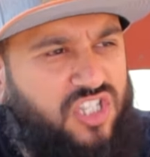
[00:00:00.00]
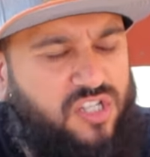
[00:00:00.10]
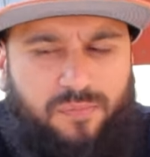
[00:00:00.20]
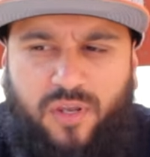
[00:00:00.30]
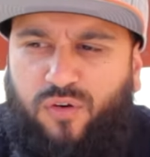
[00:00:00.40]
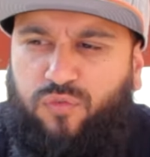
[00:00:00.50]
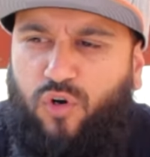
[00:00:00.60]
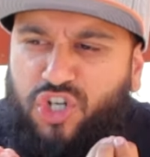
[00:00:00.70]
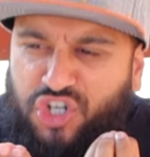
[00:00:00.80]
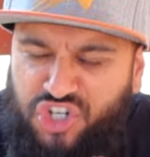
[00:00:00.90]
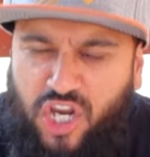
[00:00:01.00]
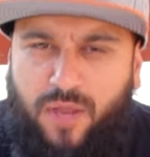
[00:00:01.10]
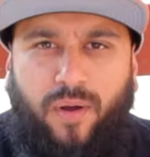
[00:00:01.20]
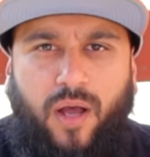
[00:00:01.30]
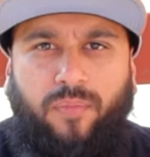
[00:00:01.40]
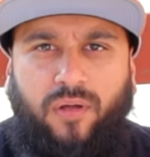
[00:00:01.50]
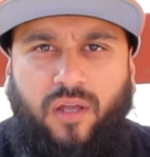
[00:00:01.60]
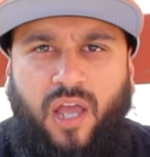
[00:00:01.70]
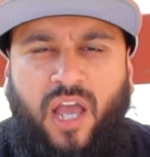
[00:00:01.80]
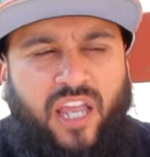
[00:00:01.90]
Samir for a shape up?
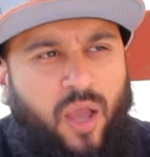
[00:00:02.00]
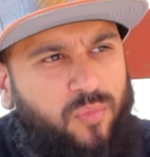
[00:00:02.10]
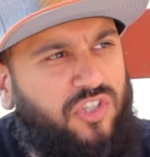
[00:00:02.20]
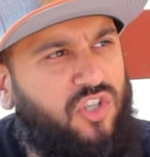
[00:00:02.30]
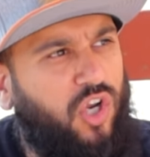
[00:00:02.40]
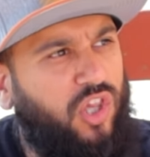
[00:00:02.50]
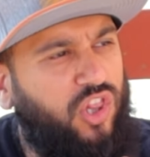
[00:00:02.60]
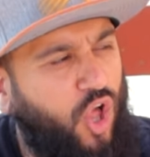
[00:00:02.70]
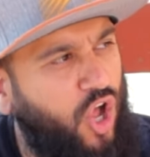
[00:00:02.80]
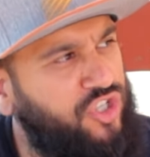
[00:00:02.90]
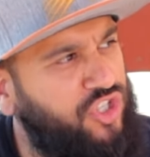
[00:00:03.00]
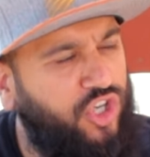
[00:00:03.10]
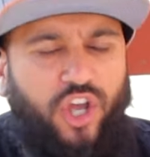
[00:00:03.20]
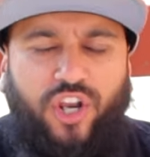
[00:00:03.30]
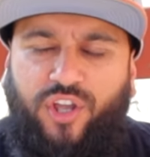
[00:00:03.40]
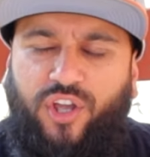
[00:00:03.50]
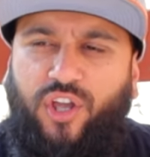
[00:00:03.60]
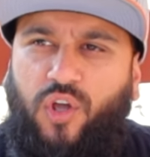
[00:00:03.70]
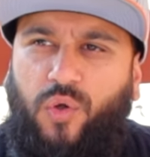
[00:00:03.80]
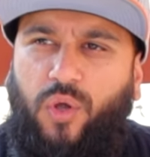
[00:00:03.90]
Can we start a launch good
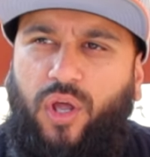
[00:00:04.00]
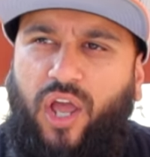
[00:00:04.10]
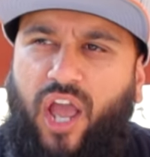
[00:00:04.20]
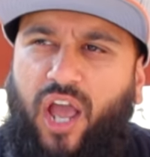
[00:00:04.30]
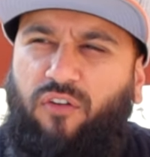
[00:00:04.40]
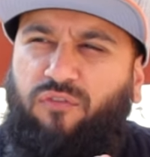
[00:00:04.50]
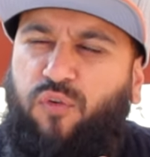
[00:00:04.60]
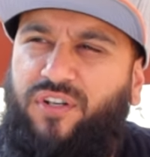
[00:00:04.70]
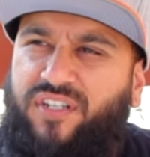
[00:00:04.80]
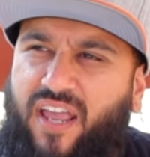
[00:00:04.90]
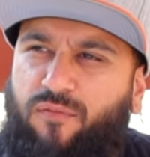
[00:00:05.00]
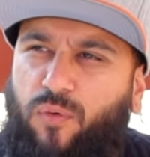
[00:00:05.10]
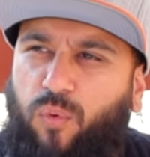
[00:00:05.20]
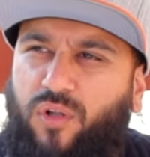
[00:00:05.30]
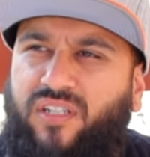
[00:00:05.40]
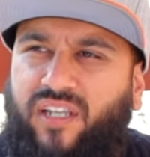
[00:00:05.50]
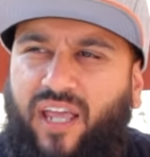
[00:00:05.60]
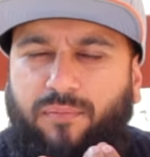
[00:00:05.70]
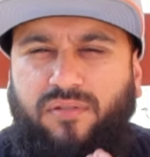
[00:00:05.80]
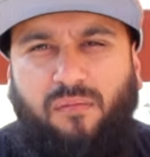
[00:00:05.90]
for David Wood to
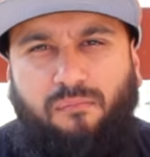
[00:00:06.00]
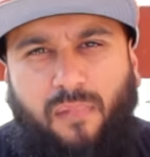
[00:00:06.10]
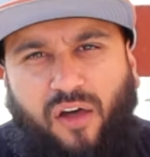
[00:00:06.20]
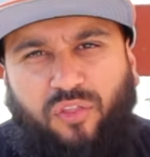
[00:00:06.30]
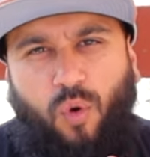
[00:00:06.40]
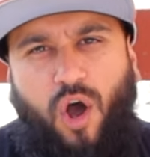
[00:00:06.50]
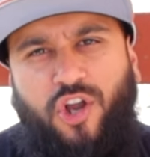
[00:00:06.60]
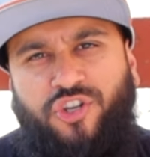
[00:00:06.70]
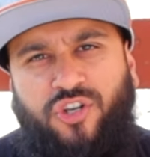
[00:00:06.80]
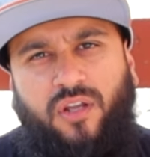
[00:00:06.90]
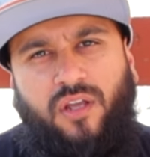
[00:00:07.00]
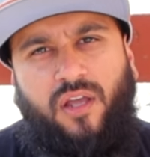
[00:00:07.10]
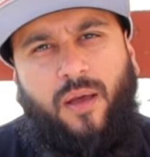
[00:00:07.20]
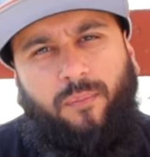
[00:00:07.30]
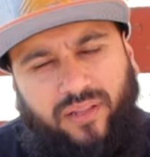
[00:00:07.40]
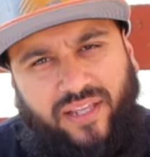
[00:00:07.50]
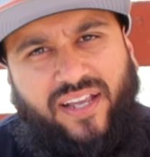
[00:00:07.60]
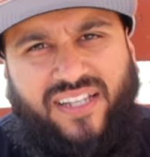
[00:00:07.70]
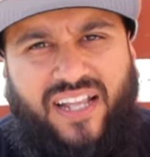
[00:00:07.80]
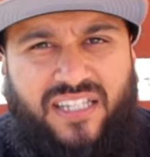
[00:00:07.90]
get him some mouthwash?
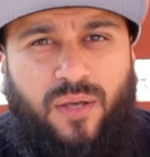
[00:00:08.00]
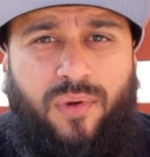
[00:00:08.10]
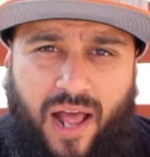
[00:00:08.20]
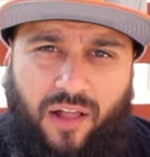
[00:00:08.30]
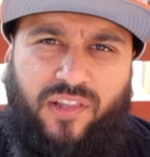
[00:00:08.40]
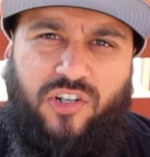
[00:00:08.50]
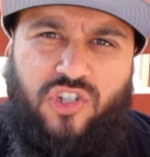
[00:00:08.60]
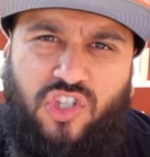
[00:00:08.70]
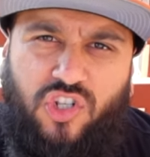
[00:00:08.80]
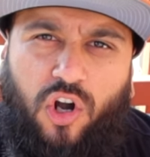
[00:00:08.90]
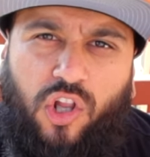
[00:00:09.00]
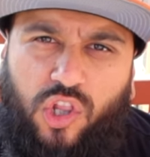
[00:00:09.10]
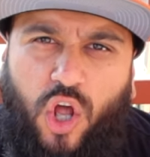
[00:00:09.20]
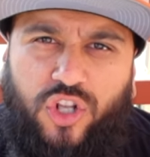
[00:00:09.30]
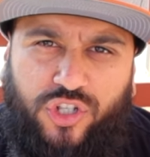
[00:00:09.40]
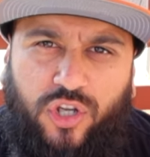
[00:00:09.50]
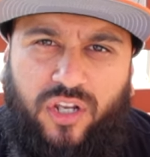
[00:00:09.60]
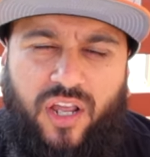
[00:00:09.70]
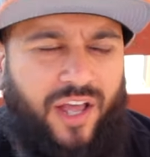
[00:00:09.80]
Please, can someone out there just start a launch good